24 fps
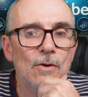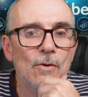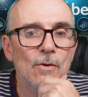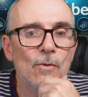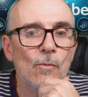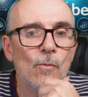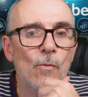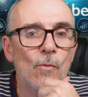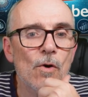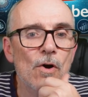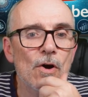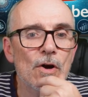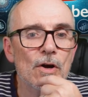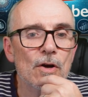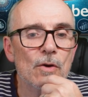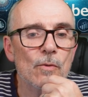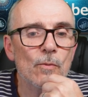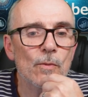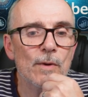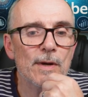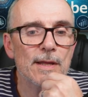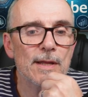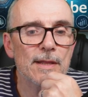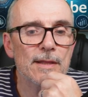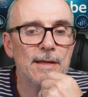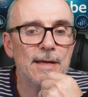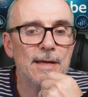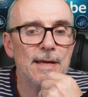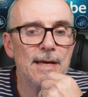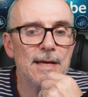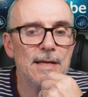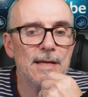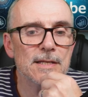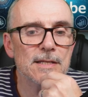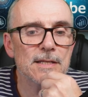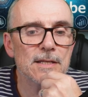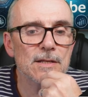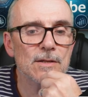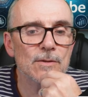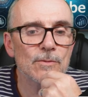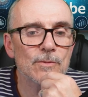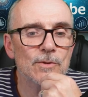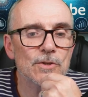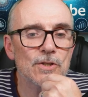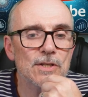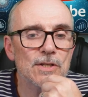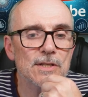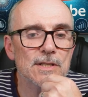work with Git,
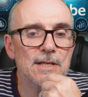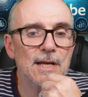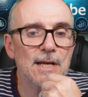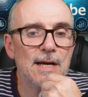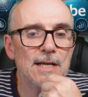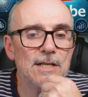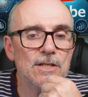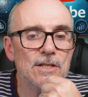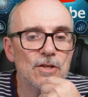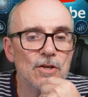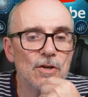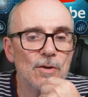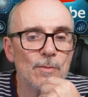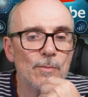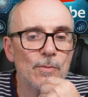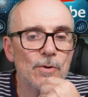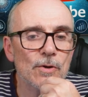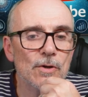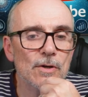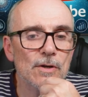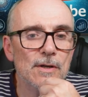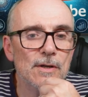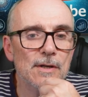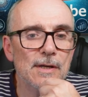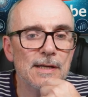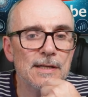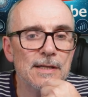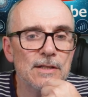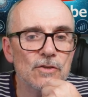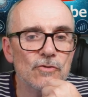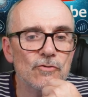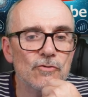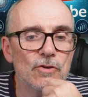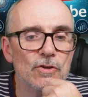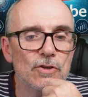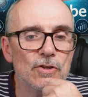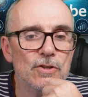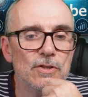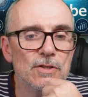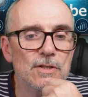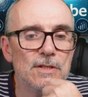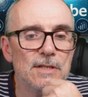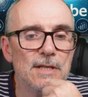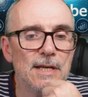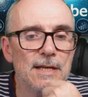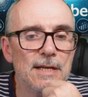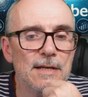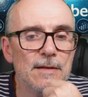which is nice. You can put
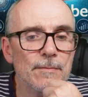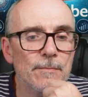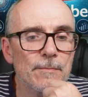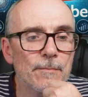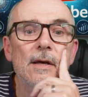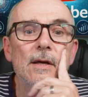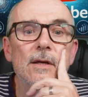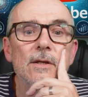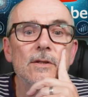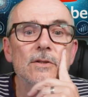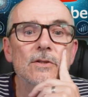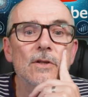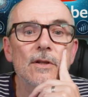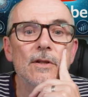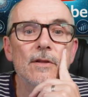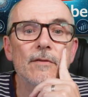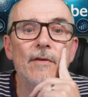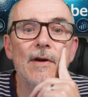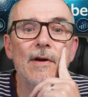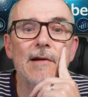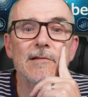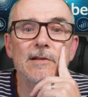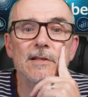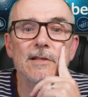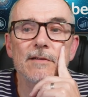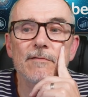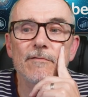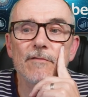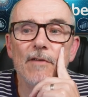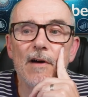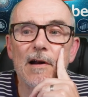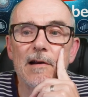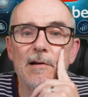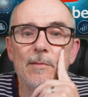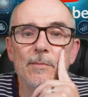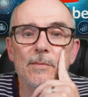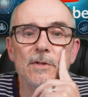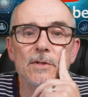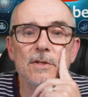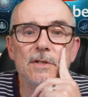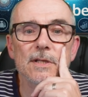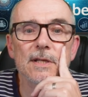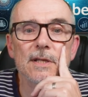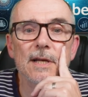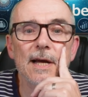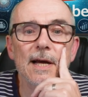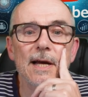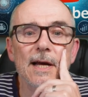instructions in. So the various environments
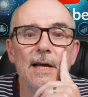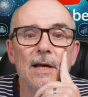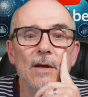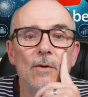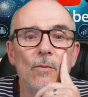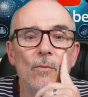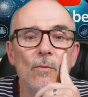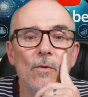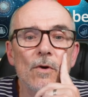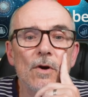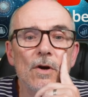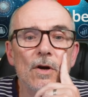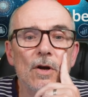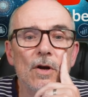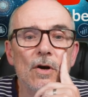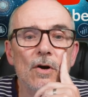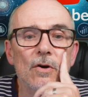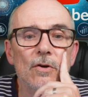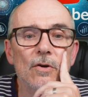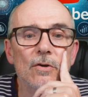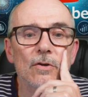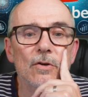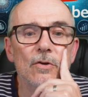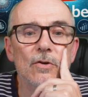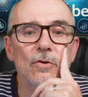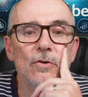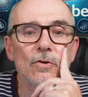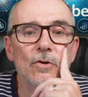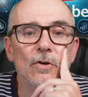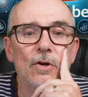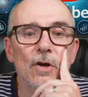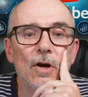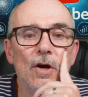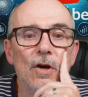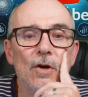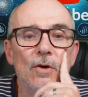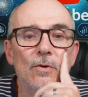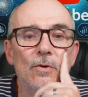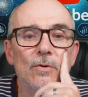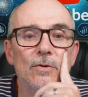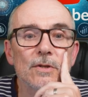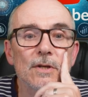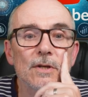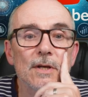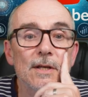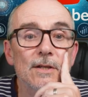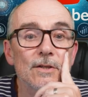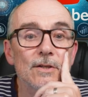that I work on, Claude Code.
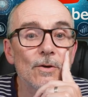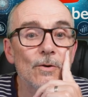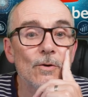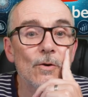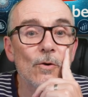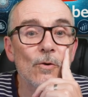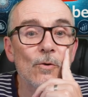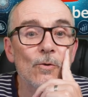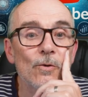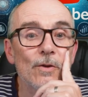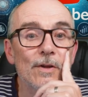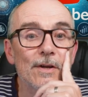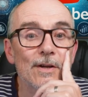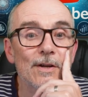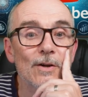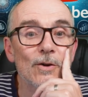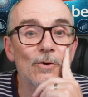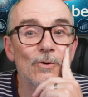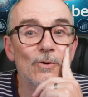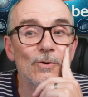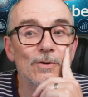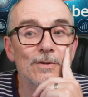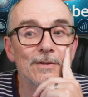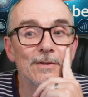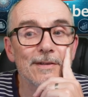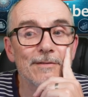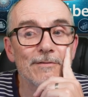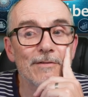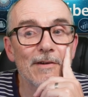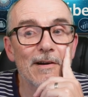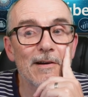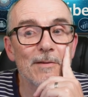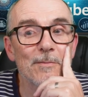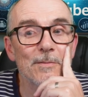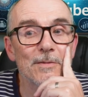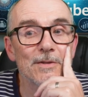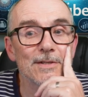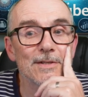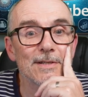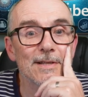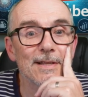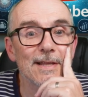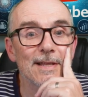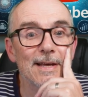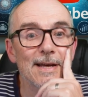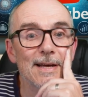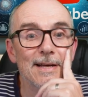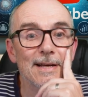So all the Claude environments are
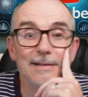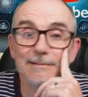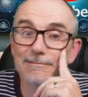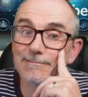there.